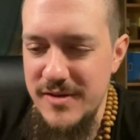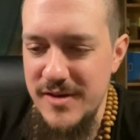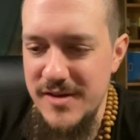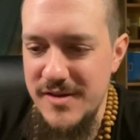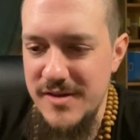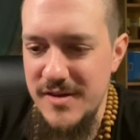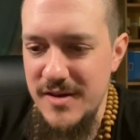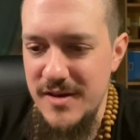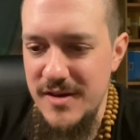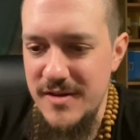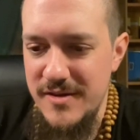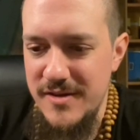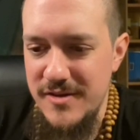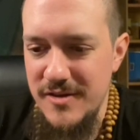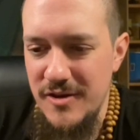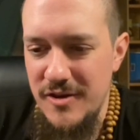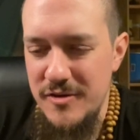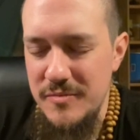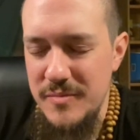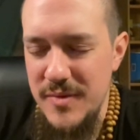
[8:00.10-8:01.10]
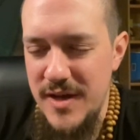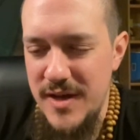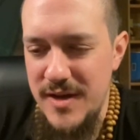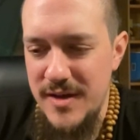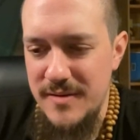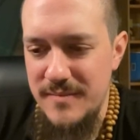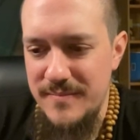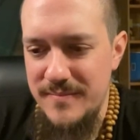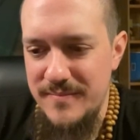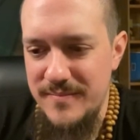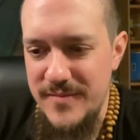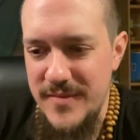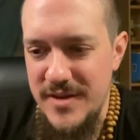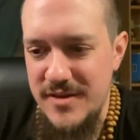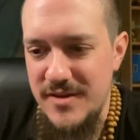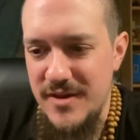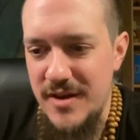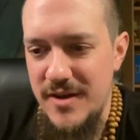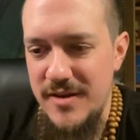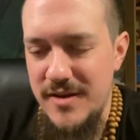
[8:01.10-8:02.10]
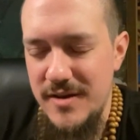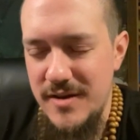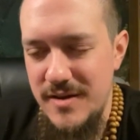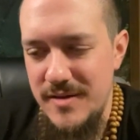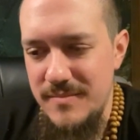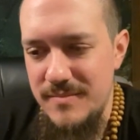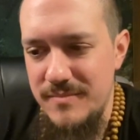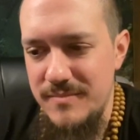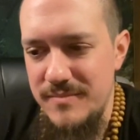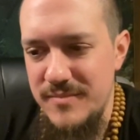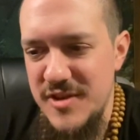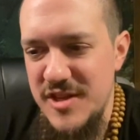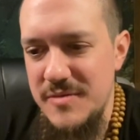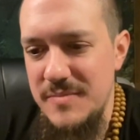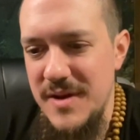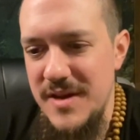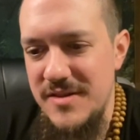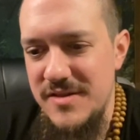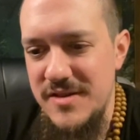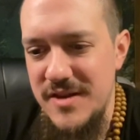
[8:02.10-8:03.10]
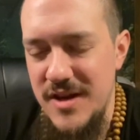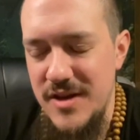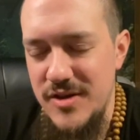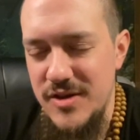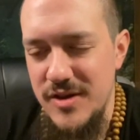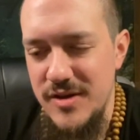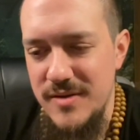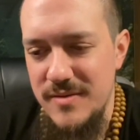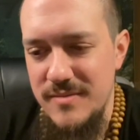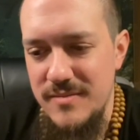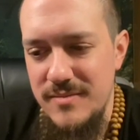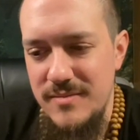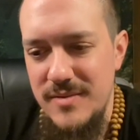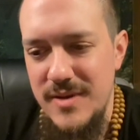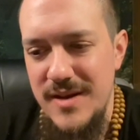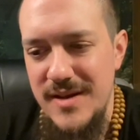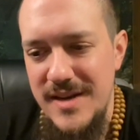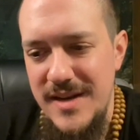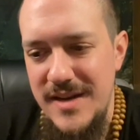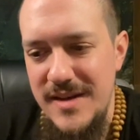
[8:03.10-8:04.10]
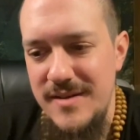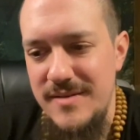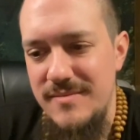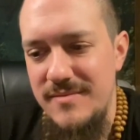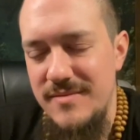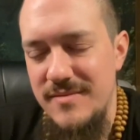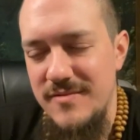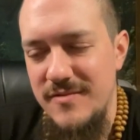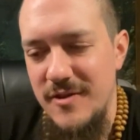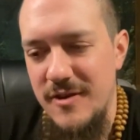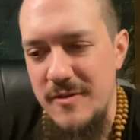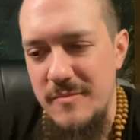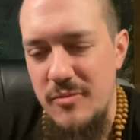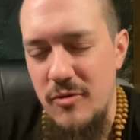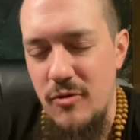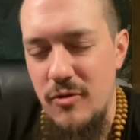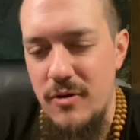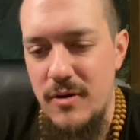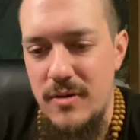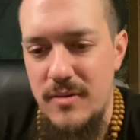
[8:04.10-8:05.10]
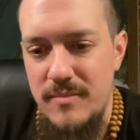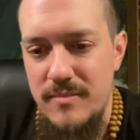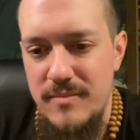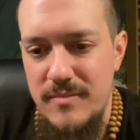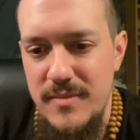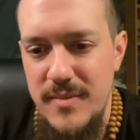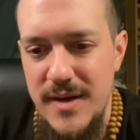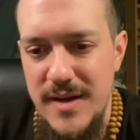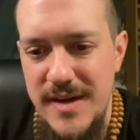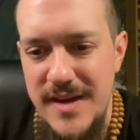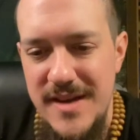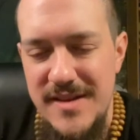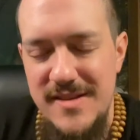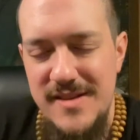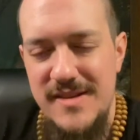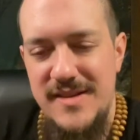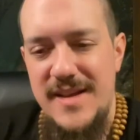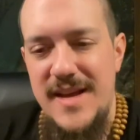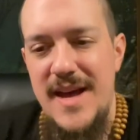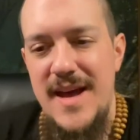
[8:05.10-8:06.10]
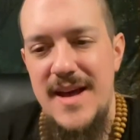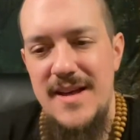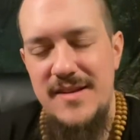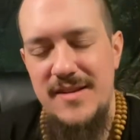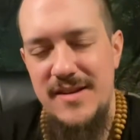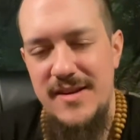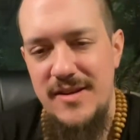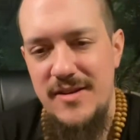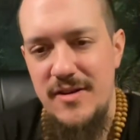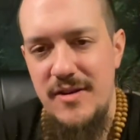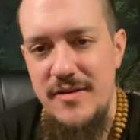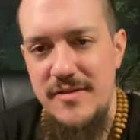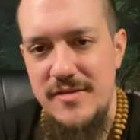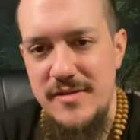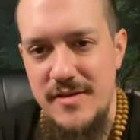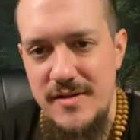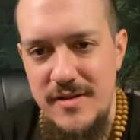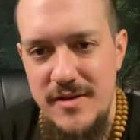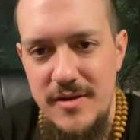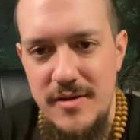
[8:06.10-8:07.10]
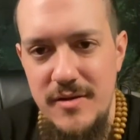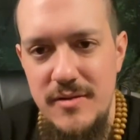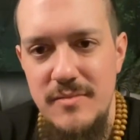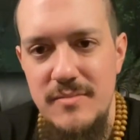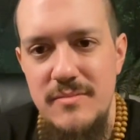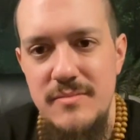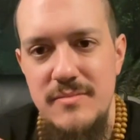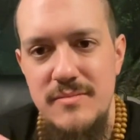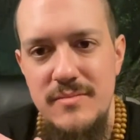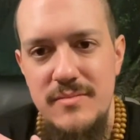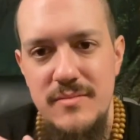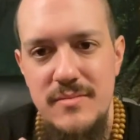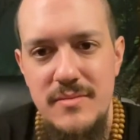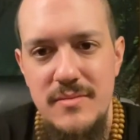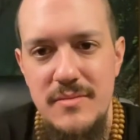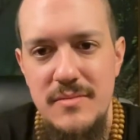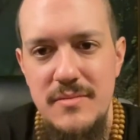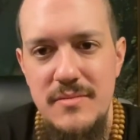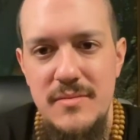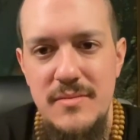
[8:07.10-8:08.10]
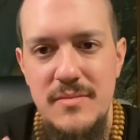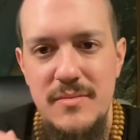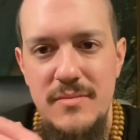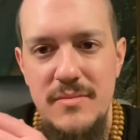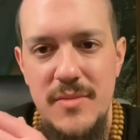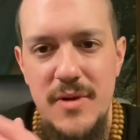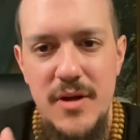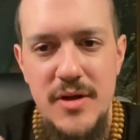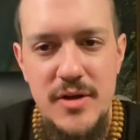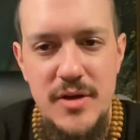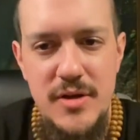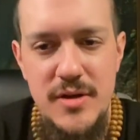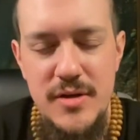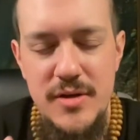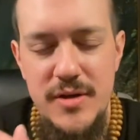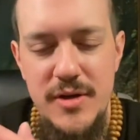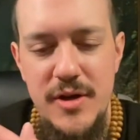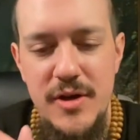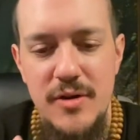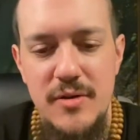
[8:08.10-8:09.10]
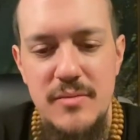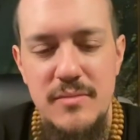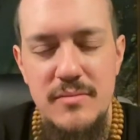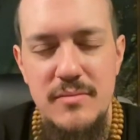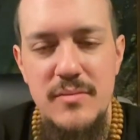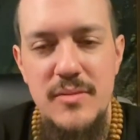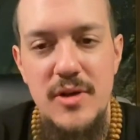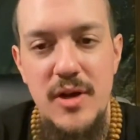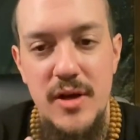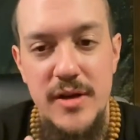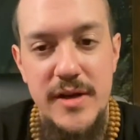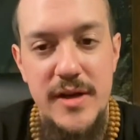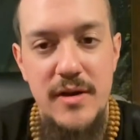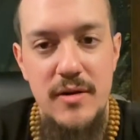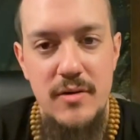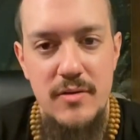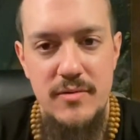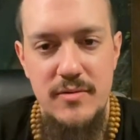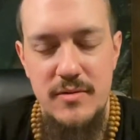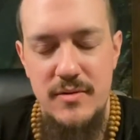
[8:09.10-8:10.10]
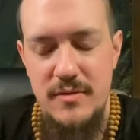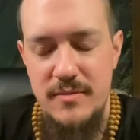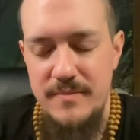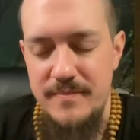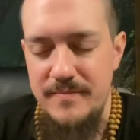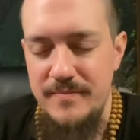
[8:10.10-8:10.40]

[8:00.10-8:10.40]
this uh, this old man that's on a space station, and he very poor, and he has this cat, and he calls you know a you know lucky Earther,